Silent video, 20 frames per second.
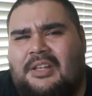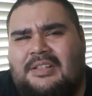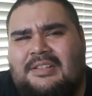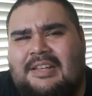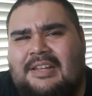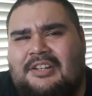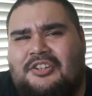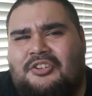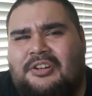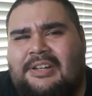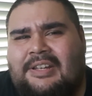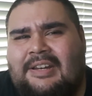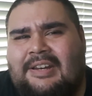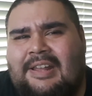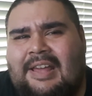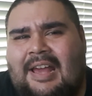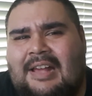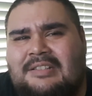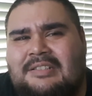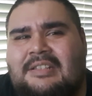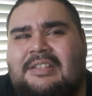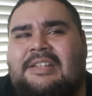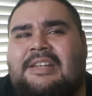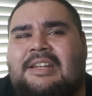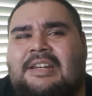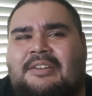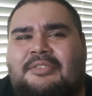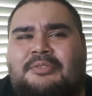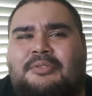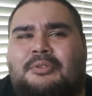it's like drinking
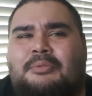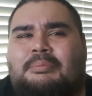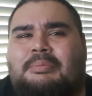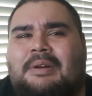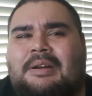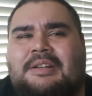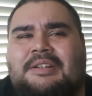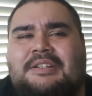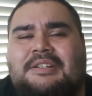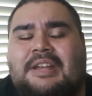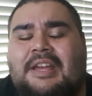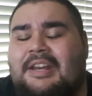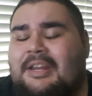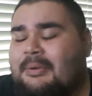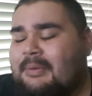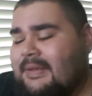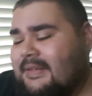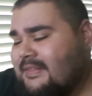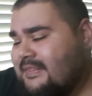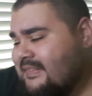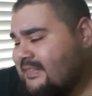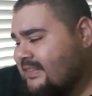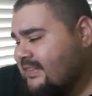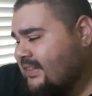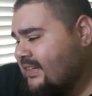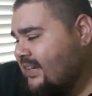gasoline and fruit punch. Anyways,